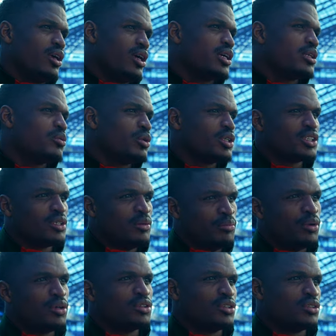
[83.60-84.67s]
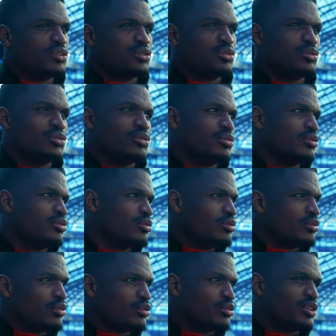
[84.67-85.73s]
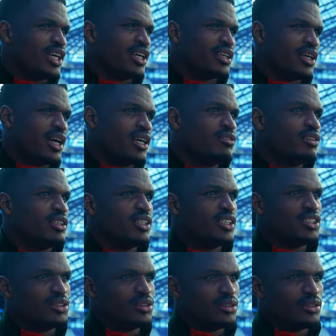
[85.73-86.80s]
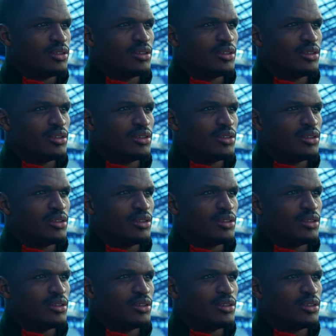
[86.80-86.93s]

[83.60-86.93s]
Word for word: and was important to to take advantage, you know.